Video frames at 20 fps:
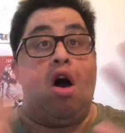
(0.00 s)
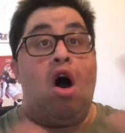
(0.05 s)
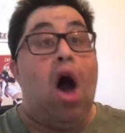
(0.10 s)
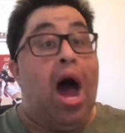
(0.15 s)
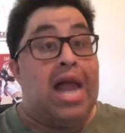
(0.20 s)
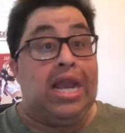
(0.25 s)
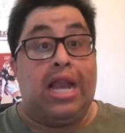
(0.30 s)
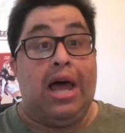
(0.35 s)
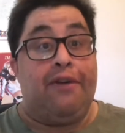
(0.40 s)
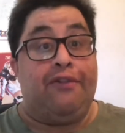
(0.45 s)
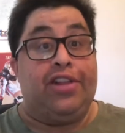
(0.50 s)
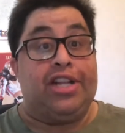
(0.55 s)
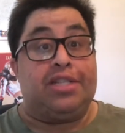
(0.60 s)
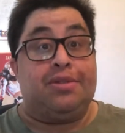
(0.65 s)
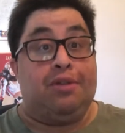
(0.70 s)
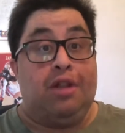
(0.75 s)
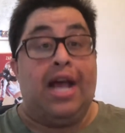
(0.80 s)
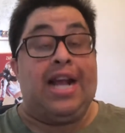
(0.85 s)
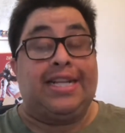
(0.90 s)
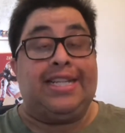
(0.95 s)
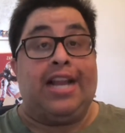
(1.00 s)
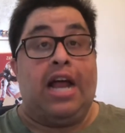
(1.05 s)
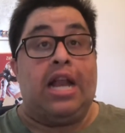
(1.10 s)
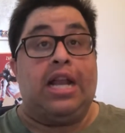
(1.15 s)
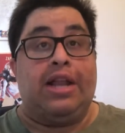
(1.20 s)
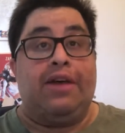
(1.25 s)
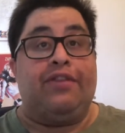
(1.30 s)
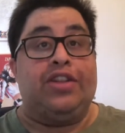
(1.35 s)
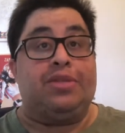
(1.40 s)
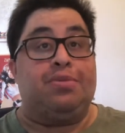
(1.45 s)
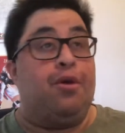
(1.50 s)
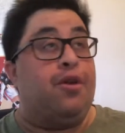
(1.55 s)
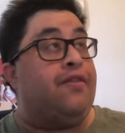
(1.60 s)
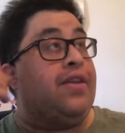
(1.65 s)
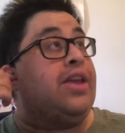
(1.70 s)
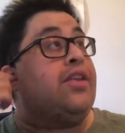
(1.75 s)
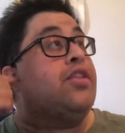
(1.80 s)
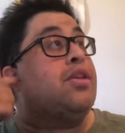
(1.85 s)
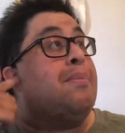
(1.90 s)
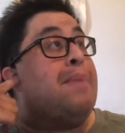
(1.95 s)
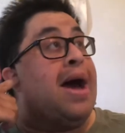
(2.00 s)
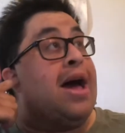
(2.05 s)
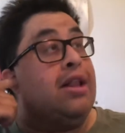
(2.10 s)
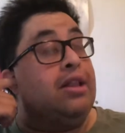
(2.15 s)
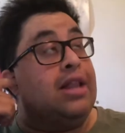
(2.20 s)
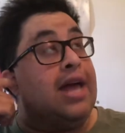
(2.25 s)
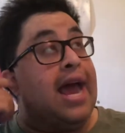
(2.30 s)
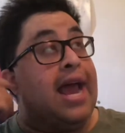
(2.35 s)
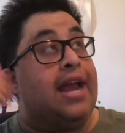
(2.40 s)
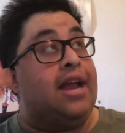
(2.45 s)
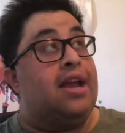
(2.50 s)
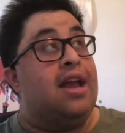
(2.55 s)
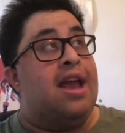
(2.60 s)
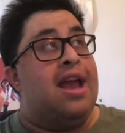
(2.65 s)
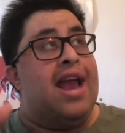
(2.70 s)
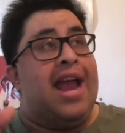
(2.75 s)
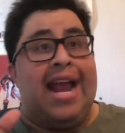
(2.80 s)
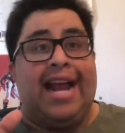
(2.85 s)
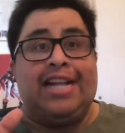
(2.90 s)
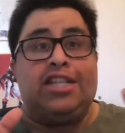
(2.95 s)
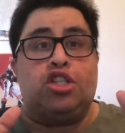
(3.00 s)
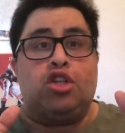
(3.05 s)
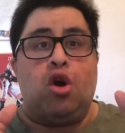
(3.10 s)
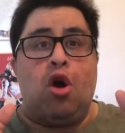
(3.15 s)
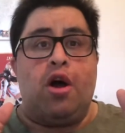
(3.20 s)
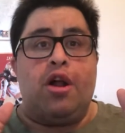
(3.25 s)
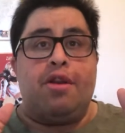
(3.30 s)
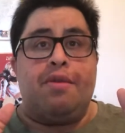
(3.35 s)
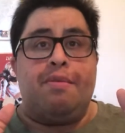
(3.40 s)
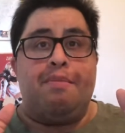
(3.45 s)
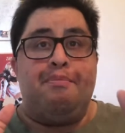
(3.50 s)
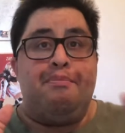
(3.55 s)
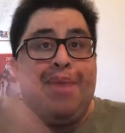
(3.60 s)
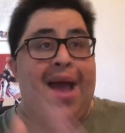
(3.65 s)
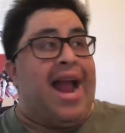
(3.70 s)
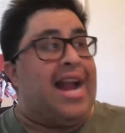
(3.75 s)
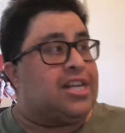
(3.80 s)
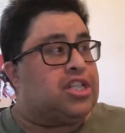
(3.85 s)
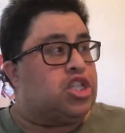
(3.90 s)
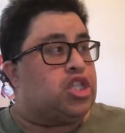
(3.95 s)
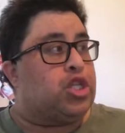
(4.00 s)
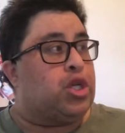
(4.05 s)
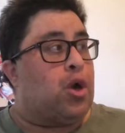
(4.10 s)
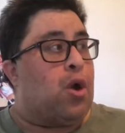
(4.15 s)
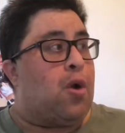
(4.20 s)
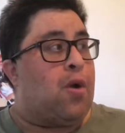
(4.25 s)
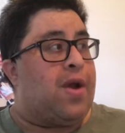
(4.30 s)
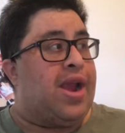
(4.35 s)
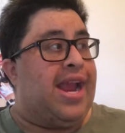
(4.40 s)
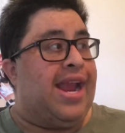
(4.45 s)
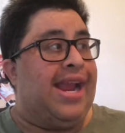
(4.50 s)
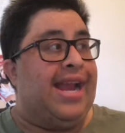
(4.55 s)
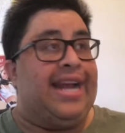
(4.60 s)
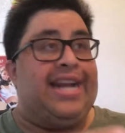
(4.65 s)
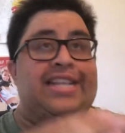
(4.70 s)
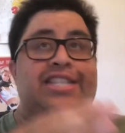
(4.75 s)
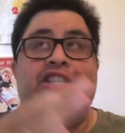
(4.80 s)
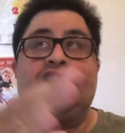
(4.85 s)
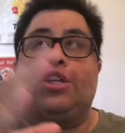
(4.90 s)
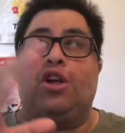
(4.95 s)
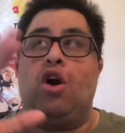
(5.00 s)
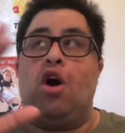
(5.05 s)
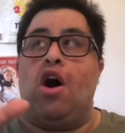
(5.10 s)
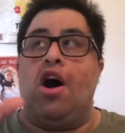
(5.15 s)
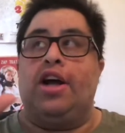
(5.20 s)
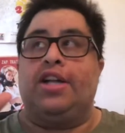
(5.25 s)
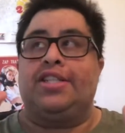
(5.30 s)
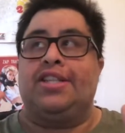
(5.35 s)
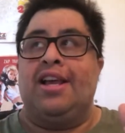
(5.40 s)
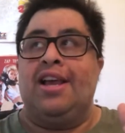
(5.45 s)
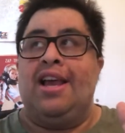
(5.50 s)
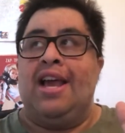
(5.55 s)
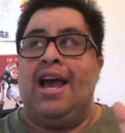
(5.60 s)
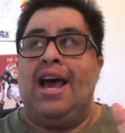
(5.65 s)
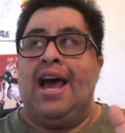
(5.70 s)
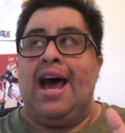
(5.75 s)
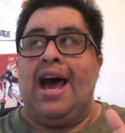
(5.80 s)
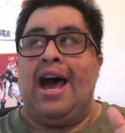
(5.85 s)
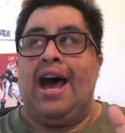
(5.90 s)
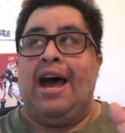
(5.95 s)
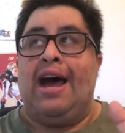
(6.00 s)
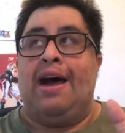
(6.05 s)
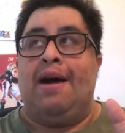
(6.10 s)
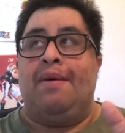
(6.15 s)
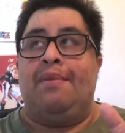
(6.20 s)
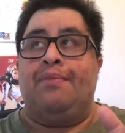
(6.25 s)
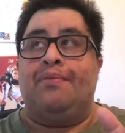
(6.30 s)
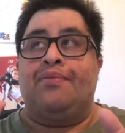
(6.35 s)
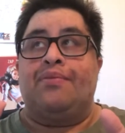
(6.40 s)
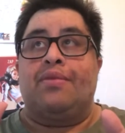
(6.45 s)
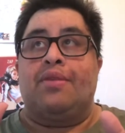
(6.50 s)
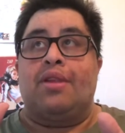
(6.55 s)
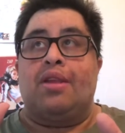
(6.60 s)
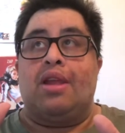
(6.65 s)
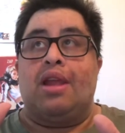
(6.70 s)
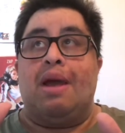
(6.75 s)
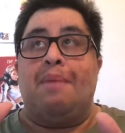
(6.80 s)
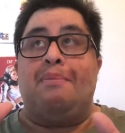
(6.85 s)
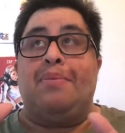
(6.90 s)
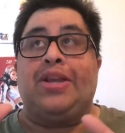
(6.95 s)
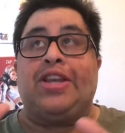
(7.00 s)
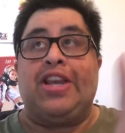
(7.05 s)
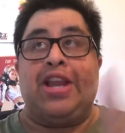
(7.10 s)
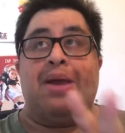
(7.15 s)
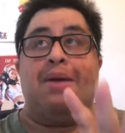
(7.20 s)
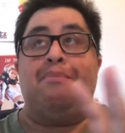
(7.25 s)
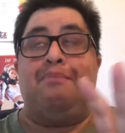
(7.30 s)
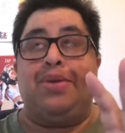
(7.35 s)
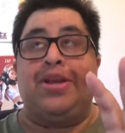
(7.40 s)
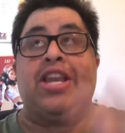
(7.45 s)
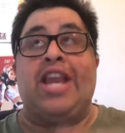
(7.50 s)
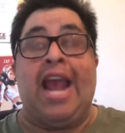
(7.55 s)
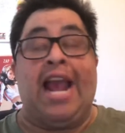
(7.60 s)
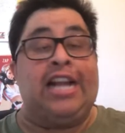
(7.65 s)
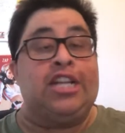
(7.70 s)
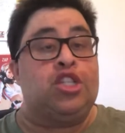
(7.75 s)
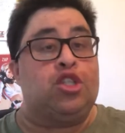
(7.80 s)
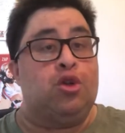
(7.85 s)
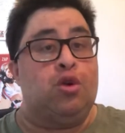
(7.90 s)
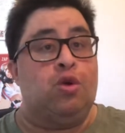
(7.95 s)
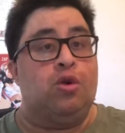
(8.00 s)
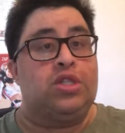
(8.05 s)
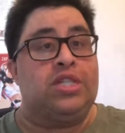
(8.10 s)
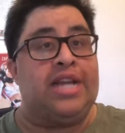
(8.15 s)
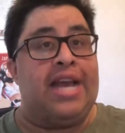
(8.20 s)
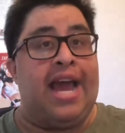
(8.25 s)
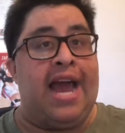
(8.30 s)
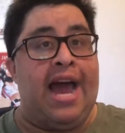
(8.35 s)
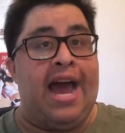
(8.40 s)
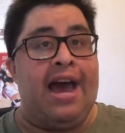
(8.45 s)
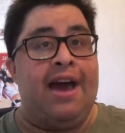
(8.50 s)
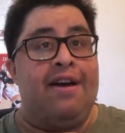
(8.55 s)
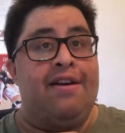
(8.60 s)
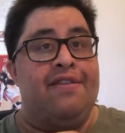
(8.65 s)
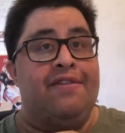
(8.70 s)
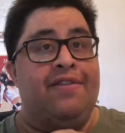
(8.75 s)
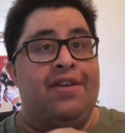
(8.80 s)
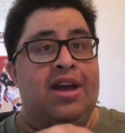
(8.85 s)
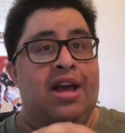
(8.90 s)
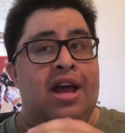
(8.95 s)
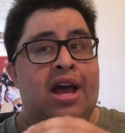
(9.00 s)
I love this. Like I said, I love this movie. The like, it's got backstory. It's got um, a pot potential to have